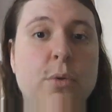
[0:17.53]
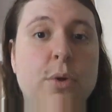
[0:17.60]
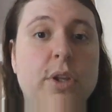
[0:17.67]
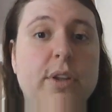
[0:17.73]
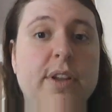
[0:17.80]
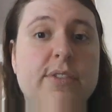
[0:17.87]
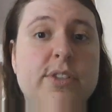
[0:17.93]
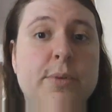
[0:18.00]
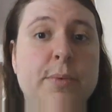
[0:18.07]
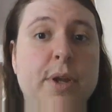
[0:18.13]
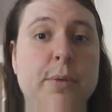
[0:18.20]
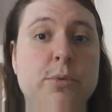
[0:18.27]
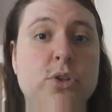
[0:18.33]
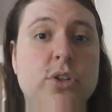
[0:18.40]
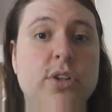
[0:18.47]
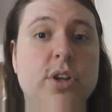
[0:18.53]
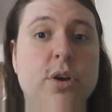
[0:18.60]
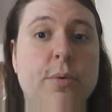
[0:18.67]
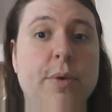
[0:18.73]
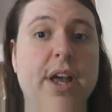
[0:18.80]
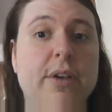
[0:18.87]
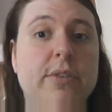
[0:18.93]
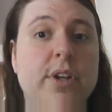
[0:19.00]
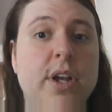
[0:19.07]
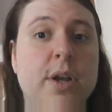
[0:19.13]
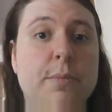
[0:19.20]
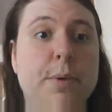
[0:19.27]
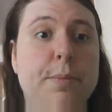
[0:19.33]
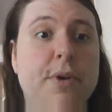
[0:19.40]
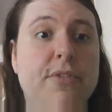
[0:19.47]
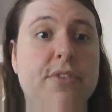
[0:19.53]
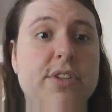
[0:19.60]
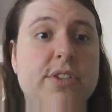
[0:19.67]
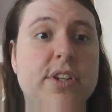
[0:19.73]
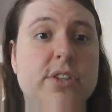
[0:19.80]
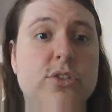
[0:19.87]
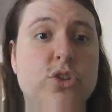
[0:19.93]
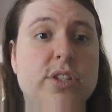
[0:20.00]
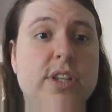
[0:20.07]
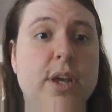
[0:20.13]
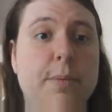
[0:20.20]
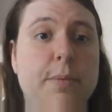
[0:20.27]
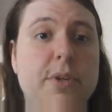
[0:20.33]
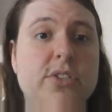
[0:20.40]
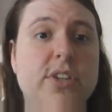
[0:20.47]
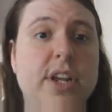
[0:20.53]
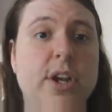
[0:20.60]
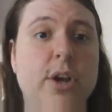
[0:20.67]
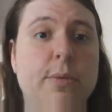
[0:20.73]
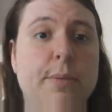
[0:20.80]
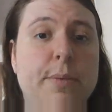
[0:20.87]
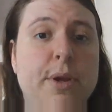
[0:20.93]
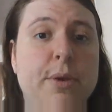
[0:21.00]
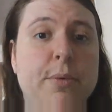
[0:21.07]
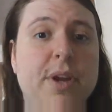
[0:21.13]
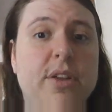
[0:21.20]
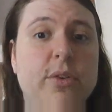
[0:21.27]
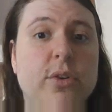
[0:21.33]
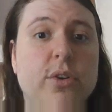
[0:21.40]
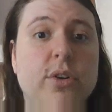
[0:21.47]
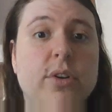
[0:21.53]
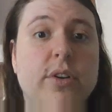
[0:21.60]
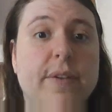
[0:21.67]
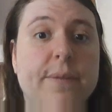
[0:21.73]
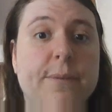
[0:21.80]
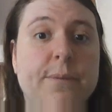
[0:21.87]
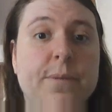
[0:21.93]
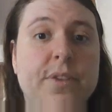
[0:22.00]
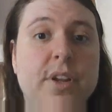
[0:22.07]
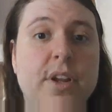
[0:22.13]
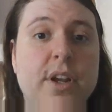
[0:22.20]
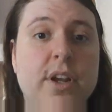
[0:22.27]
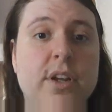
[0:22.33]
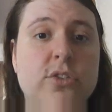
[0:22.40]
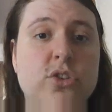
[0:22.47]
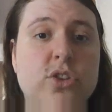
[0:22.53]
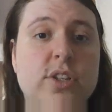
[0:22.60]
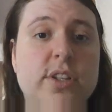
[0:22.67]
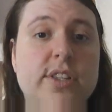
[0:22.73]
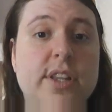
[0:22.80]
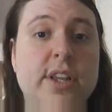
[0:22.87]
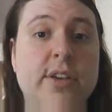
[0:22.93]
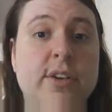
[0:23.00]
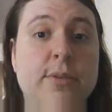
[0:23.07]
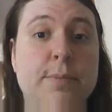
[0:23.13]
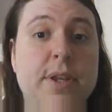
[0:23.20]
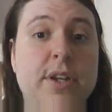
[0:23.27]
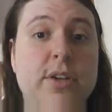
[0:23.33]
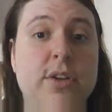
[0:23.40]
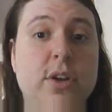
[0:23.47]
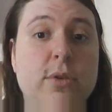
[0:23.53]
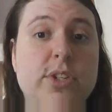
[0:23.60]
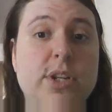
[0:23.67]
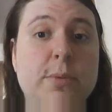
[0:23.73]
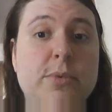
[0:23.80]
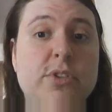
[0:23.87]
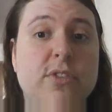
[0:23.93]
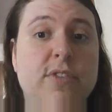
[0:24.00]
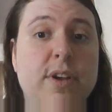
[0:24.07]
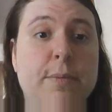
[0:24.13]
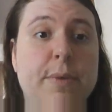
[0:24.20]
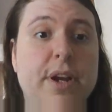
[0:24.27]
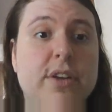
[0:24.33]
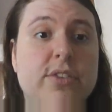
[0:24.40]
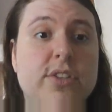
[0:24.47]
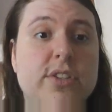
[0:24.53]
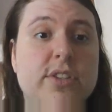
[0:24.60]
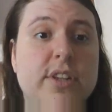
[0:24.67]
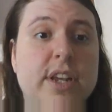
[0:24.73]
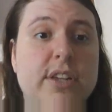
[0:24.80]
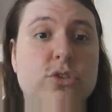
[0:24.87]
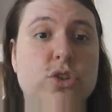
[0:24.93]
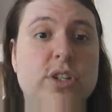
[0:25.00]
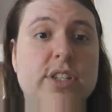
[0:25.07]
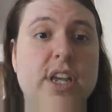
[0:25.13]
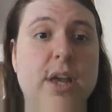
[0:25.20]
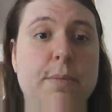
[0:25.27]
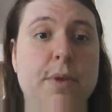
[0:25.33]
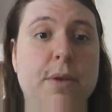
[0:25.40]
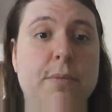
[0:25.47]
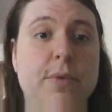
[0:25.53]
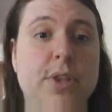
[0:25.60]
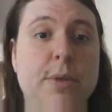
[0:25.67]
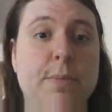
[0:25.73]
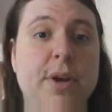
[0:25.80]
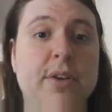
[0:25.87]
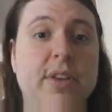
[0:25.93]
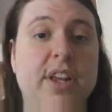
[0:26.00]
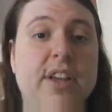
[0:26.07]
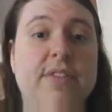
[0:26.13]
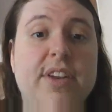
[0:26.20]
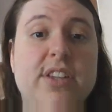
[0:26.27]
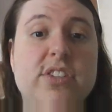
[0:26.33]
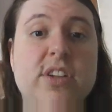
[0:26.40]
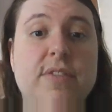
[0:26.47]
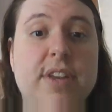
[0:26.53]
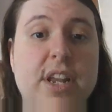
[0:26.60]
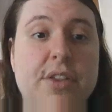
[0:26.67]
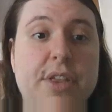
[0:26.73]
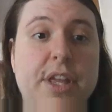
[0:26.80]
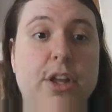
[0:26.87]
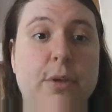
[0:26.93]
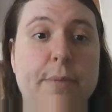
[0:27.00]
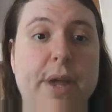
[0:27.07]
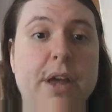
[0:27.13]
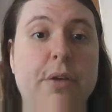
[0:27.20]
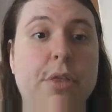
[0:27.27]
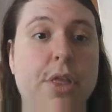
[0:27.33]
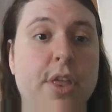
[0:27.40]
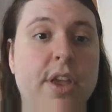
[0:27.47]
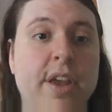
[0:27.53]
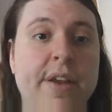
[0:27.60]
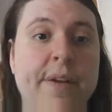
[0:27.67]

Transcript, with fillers: Willow gives them an option to go out, but Buffy says she's happy to stay home and be a regular girl. She says there have been no demons or vampires to slay, and she's happy with the apparent lack of activity at the Hellmouth.